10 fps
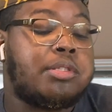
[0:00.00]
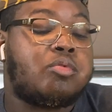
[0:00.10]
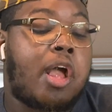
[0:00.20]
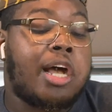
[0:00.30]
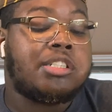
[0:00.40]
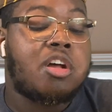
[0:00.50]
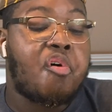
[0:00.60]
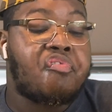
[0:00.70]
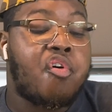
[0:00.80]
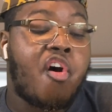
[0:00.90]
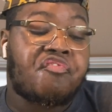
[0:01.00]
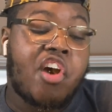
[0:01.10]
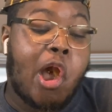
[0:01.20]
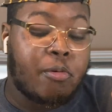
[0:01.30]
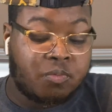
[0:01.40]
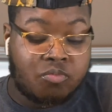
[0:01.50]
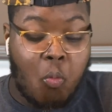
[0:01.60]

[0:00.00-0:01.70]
I know for a fact